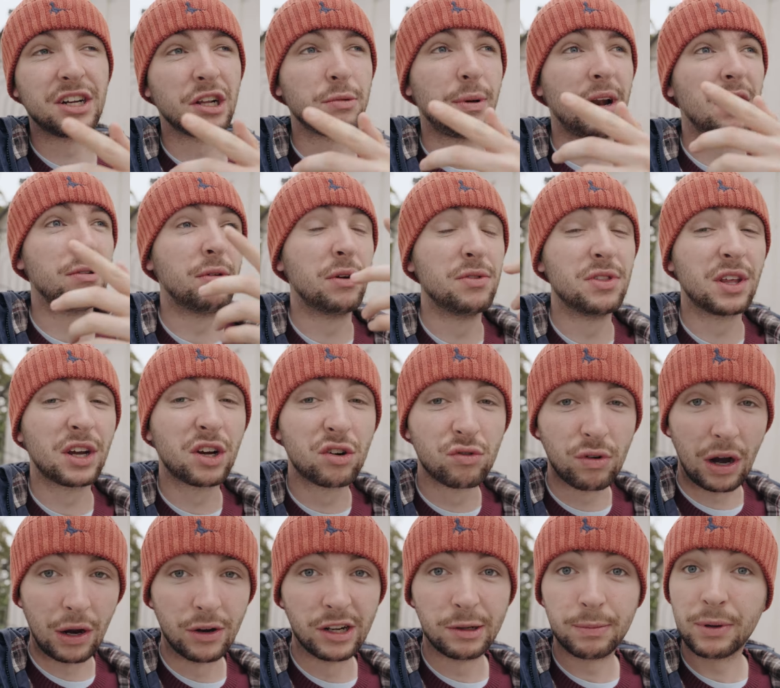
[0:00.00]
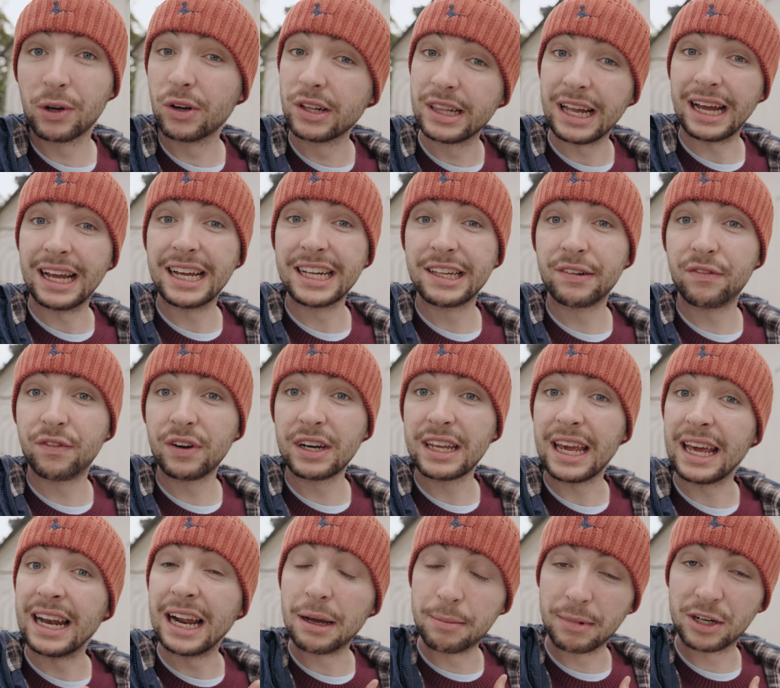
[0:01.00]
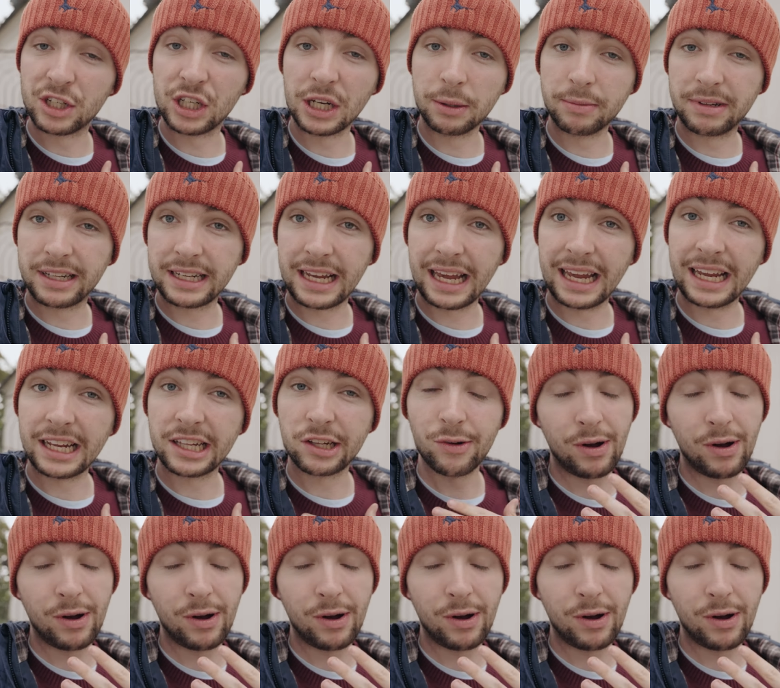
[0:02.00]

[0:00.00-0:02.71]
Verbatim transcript: just went around the grounds because that is free and I'm a cheapskate,